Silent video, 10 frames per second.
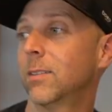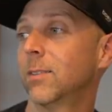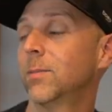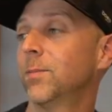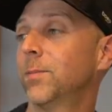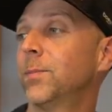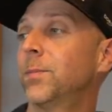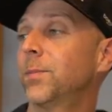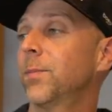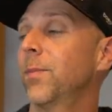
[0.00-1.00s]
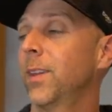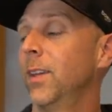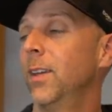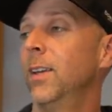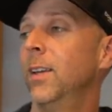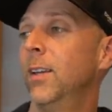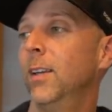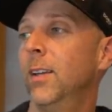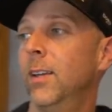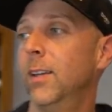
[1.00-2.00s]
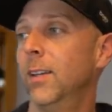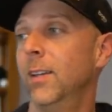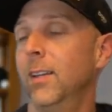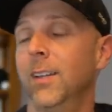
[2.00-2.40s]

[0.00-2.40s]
No words are spoken by the person on screen.